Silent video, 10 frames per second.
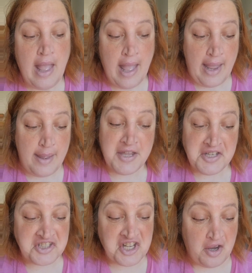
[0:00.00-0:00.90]
And make
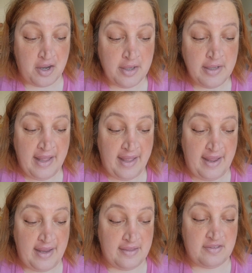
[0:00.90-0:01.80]
sure it
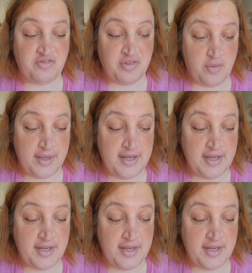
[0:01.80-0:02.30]
is fluid